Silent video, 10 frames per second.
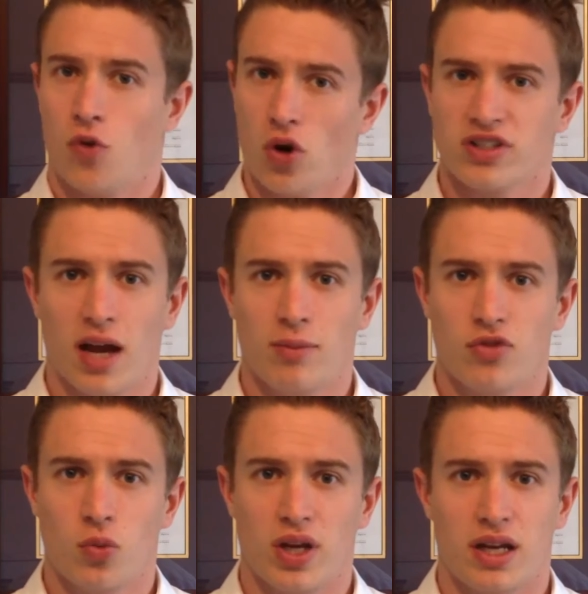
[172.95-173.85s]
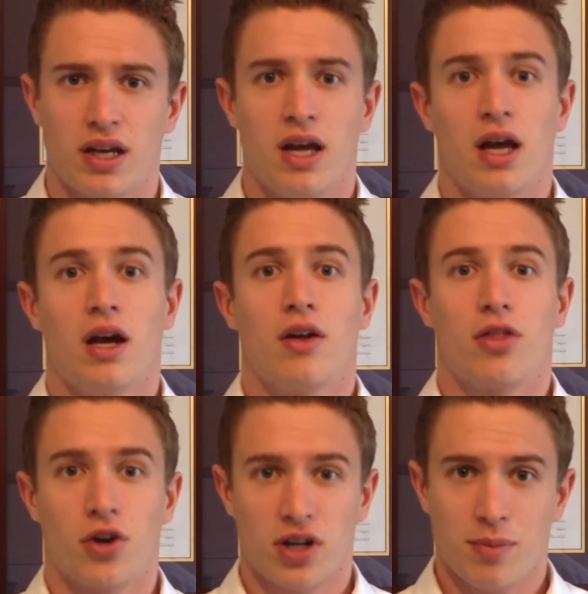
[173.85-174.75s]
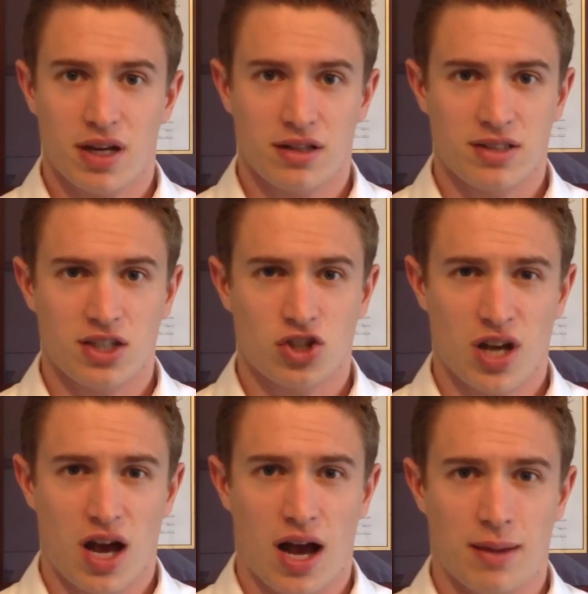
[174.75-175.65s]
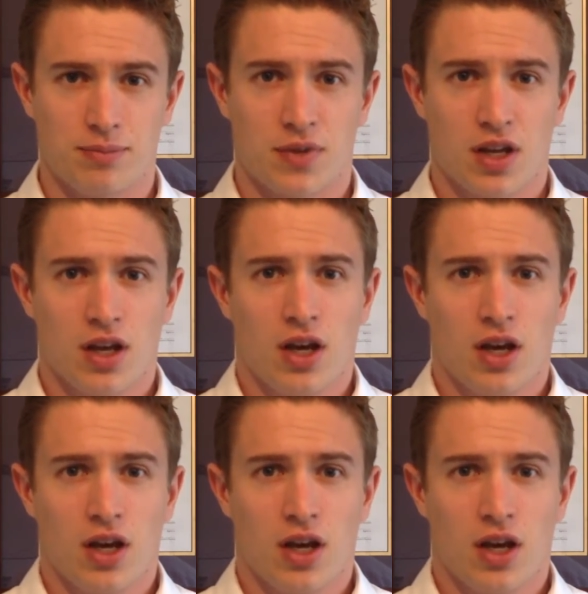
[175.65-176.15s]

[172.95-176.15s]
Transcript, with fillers: four times a week, thirty minutes each time,